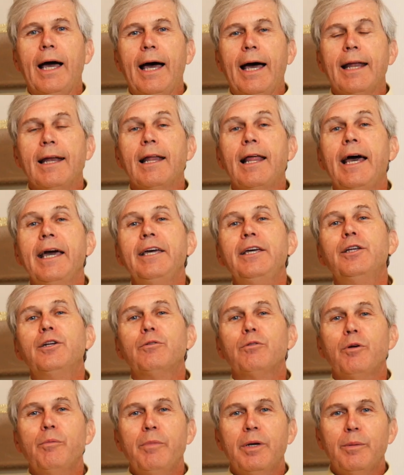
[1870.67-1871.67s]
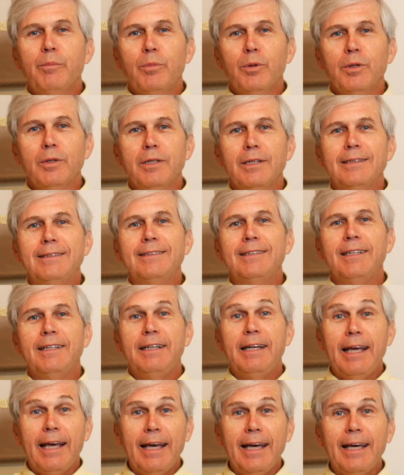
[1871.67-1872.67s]
I'd like you to remember that
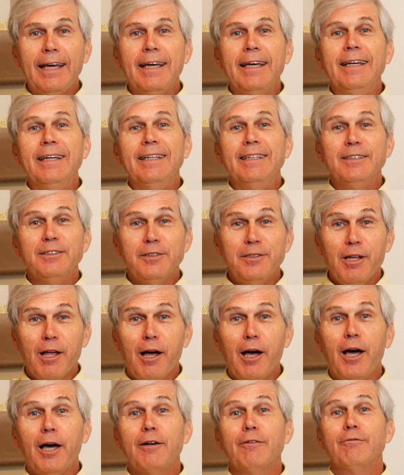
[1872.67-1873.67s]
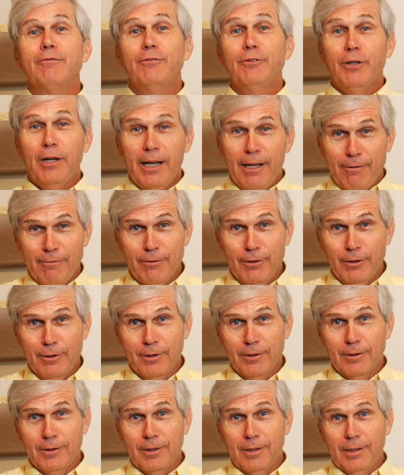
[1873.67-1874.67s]
today is not forever.
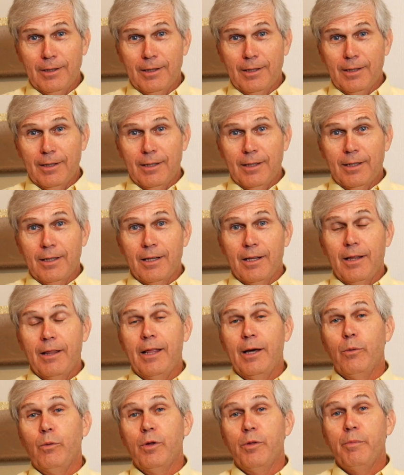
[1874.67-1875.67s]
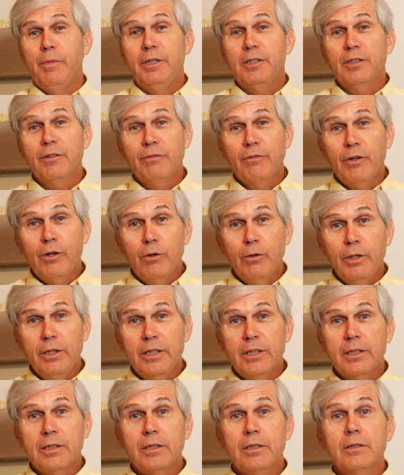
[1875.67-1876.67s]
That with
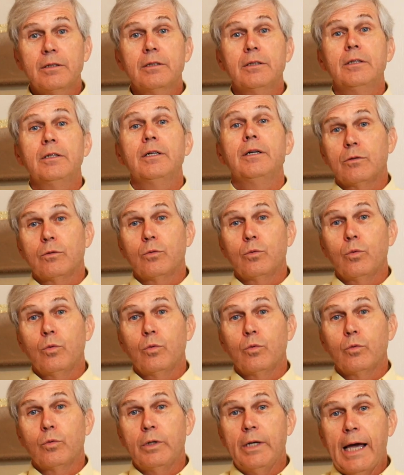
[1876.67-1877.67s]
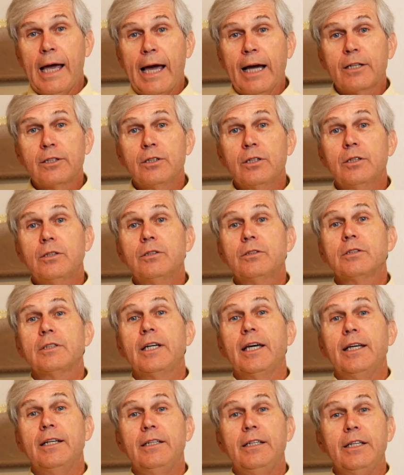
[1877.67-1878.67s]
misophonia, reactions
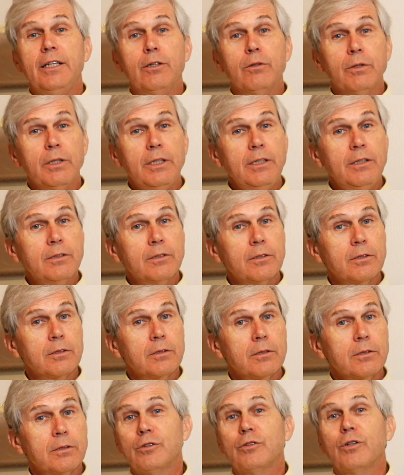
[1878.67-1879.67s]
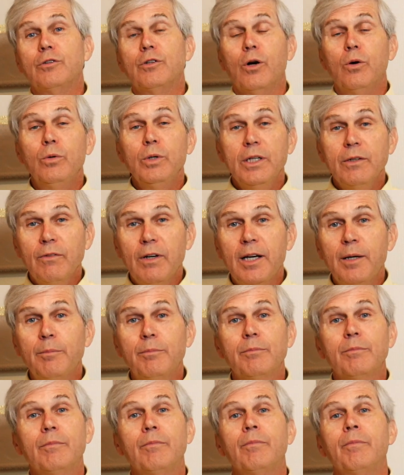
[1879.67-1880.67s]
can decrease, so don't give
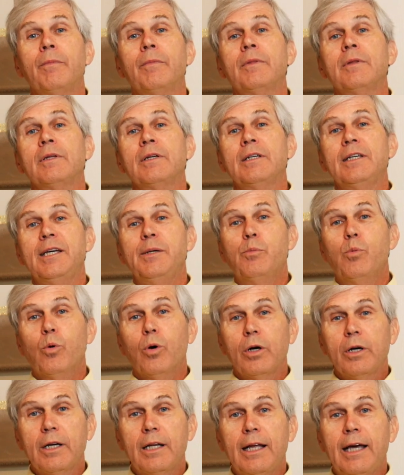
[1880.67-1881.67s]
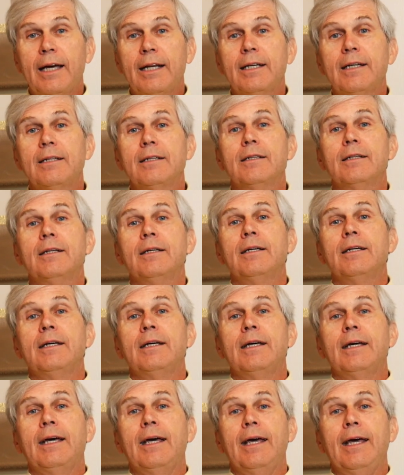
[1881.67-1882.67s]
up. Keep working at it,
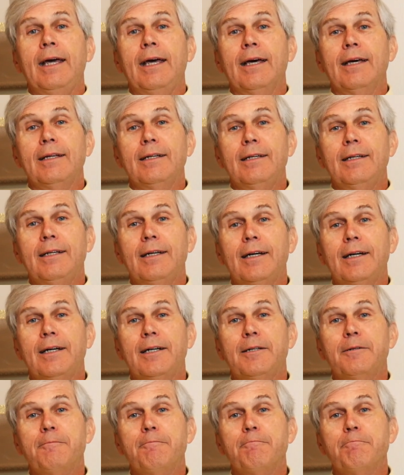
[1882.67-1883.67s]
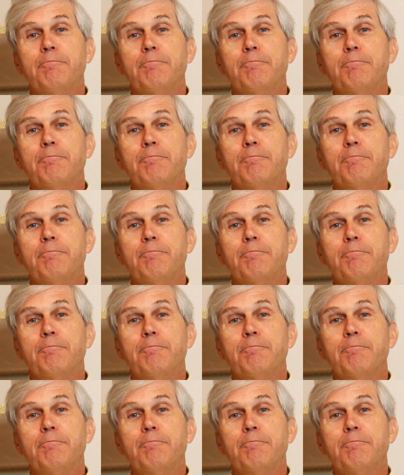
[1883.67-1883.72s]
and